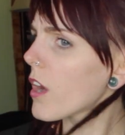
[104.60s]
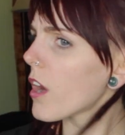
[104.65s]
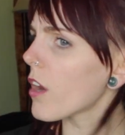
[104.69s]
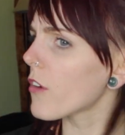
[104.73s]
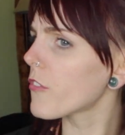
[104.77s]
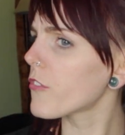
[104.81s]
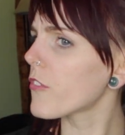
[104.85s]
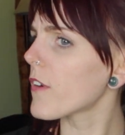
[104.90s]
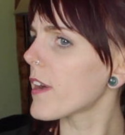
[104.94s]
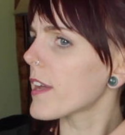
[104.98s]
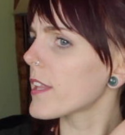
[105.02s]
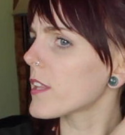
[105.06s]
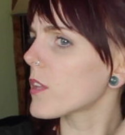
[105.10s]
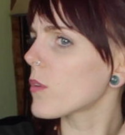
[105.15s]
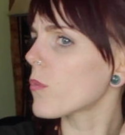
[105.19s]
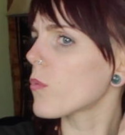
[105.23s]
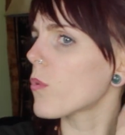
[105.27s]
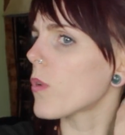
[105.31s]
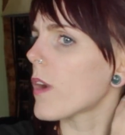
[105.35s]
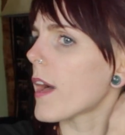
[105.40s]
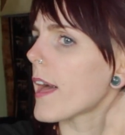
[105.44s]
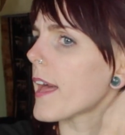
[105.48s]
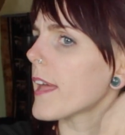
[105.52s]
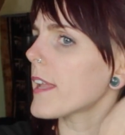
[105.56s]
I'll find the
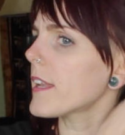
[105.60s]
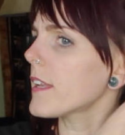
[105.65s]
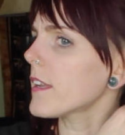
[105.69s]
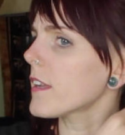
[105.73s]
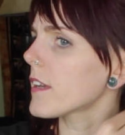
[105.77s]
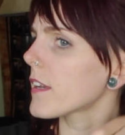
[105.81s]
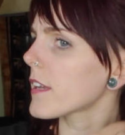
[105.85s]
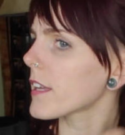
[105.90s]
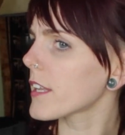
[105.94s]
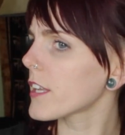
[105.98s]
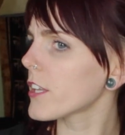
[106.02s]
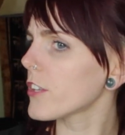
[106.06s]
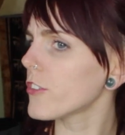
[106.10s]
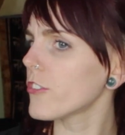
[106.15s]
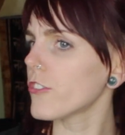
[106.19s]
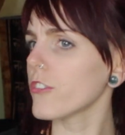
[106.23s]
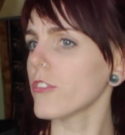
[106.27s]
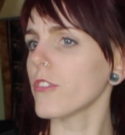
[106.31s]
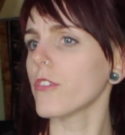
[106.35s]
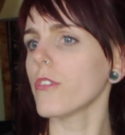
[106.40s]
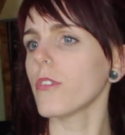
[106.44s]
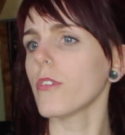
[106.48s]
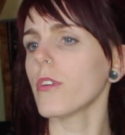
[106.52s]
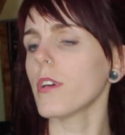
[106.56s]
one. I'm gonna
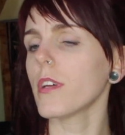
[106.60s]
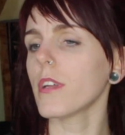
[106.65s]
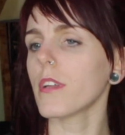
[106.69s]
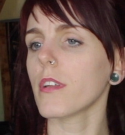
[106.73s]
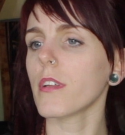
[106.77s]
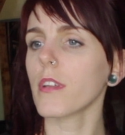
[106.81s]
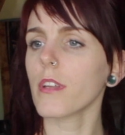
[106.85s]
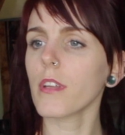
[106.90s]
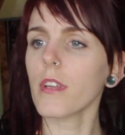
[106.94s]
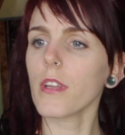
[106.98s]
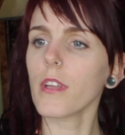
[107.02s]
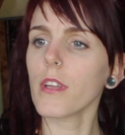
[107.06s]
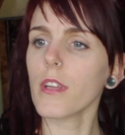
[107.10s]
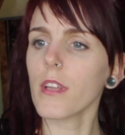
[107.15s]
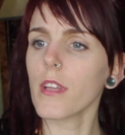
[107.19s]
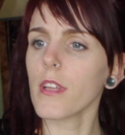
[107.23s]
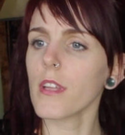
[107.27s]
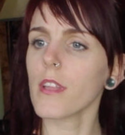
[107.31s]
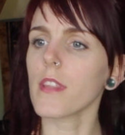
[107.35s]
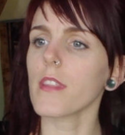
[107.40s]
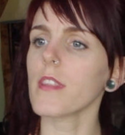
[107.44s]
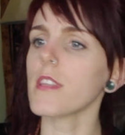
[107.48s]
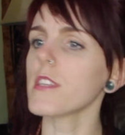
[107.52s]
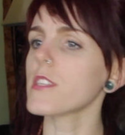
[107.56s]
do
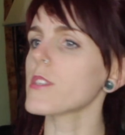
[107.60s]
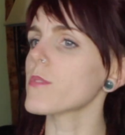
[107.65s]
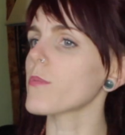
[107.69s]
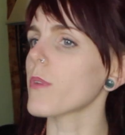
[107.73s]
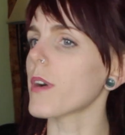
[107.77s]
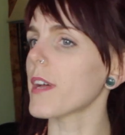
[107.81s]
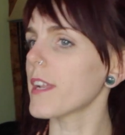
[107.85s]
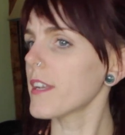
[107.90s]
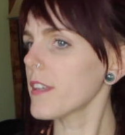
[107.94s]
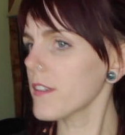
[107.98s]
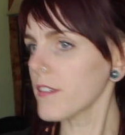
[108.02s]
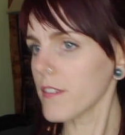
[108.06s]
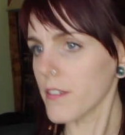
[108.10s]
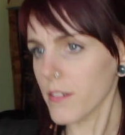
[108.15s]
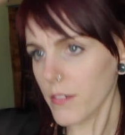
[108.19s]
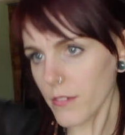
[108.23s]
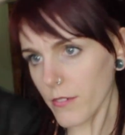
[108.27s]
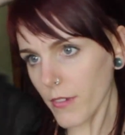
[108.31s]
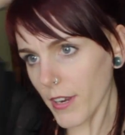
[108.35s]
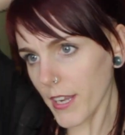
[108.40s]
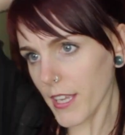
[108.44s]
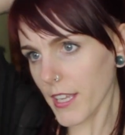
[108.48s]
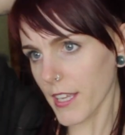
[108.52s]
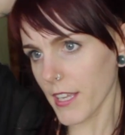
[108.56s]
this one
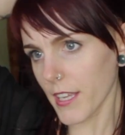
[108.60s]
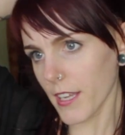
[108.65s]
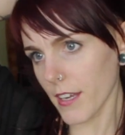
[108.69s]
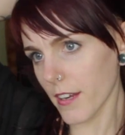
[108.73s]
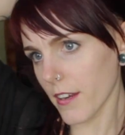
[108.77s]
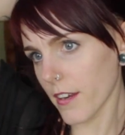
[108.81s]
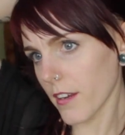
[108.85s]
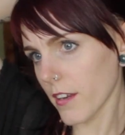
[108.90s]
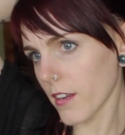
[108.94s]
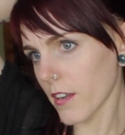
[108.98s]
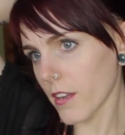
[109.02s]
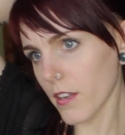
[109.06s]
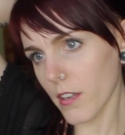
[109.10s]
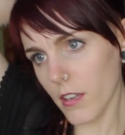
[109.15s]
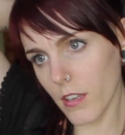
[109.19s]
right here.